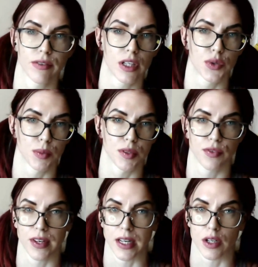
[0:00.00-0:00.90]
of this woman's
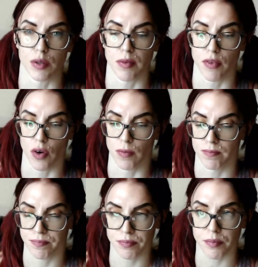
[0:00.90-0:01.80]
videos before.
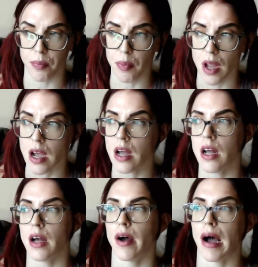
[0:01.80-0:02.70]

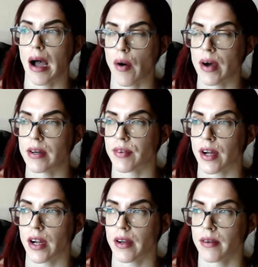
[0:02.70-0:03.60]

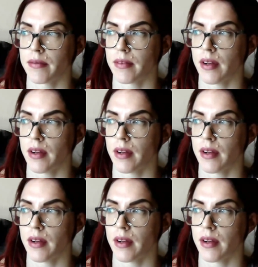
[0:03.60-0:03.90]
However,